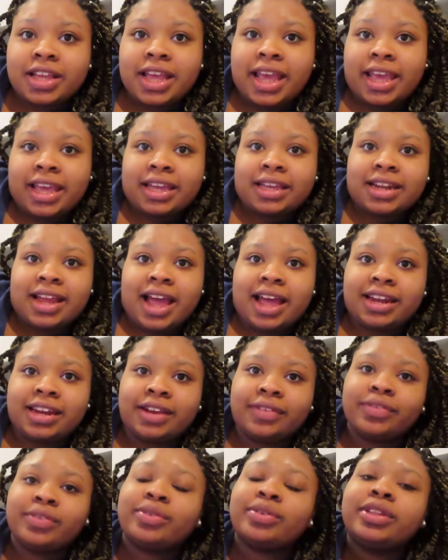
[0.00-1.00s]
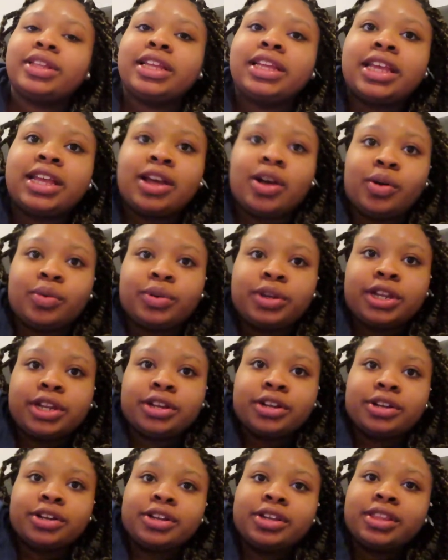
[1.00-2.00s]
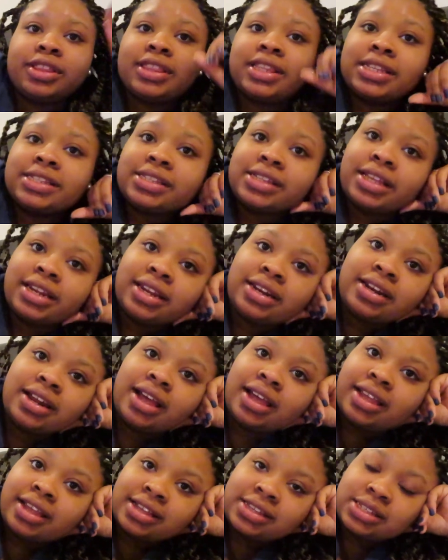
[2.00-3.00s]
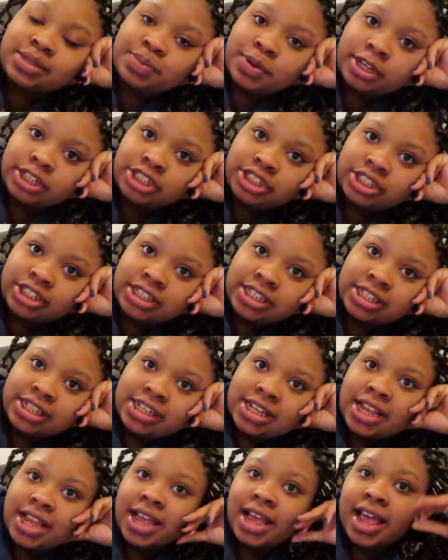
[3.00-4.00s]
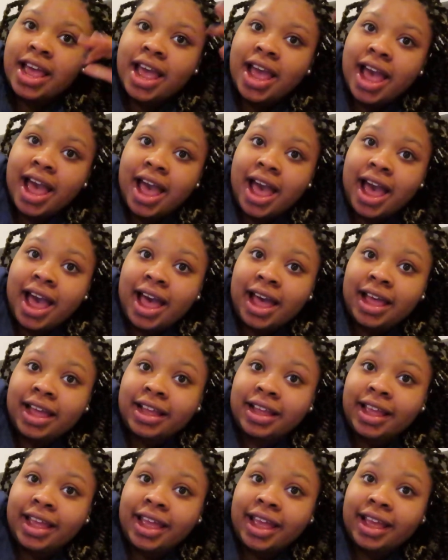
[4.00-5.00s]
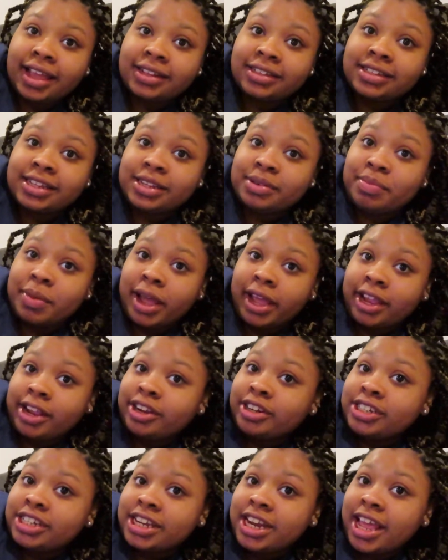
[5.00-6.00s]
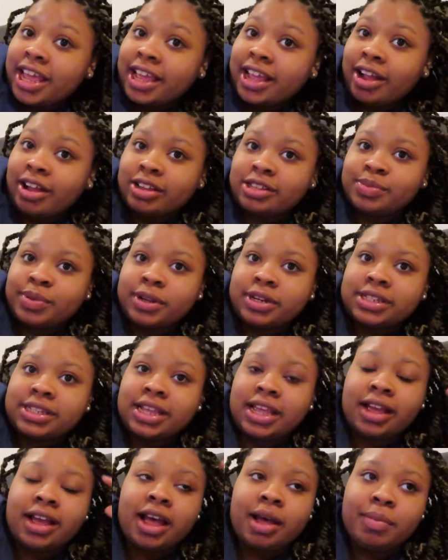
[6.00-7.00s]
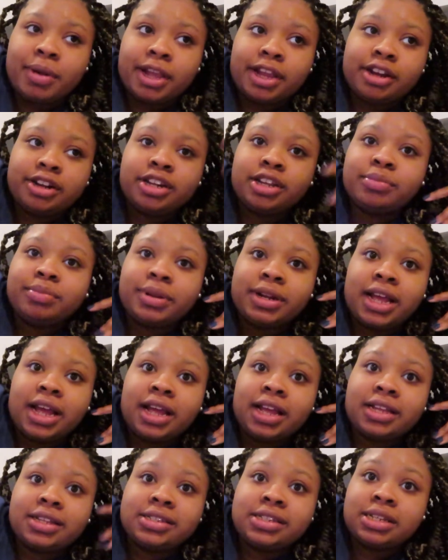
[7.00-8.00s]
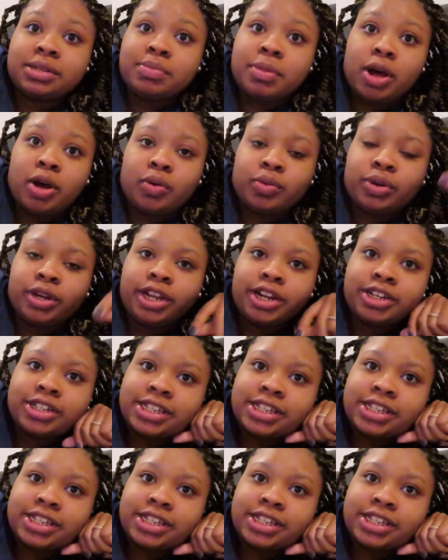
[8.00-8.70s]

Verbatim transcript: And I never really get on here this late at night, especially I did my hair today. I was about to say I got my hair done, but I did my own hair